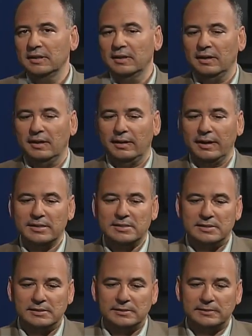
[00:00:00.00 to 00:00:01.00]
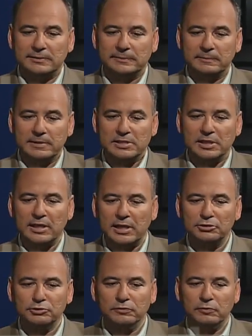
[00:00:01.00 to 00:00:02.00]
It's a
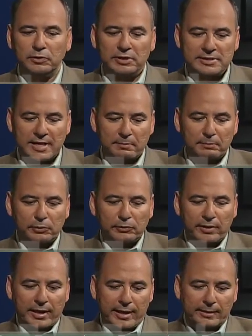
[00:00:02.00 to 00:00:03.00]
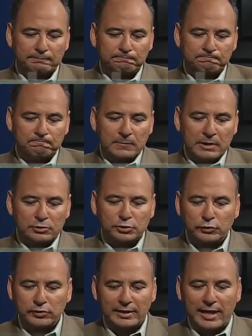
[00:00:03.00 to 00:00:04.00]
country, for example, that
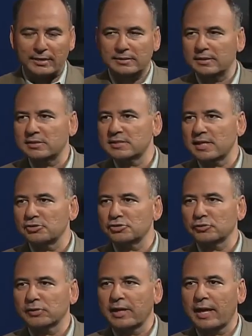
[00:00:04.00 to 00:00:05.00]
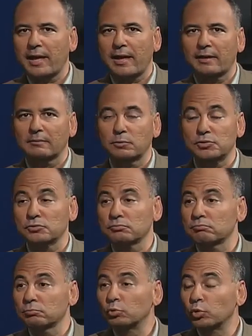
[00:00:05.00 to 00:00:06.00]
during the 19th century was a
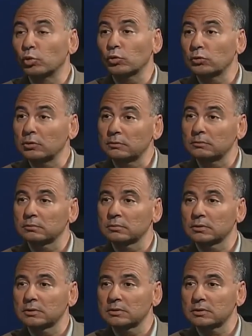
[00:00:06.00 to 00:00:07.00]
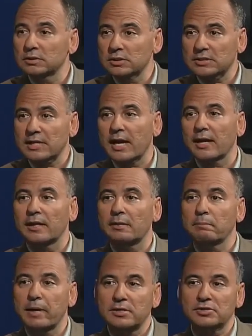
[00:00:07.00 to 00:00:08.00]
rural society
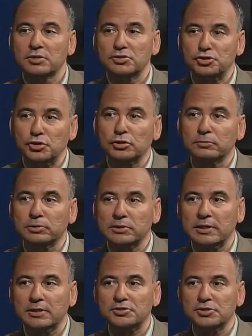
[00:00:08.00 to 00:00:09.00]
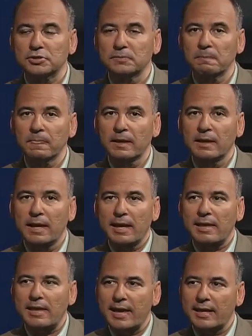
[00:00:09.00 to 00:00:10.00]
based on sugar production,
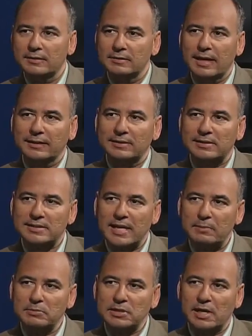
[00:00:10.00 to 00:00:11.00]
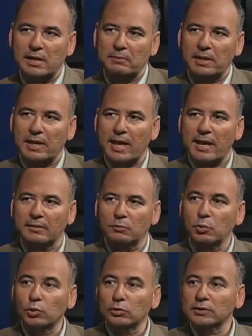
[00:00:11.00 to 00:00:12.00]
yet at the same time it had a
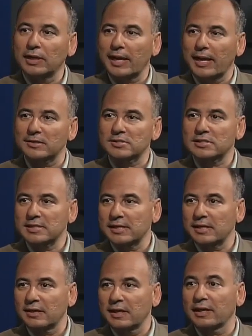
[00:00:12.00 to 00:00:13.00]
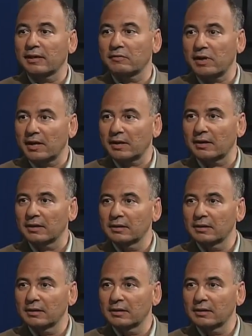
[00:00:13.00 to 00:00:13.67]
world-class city in Havana,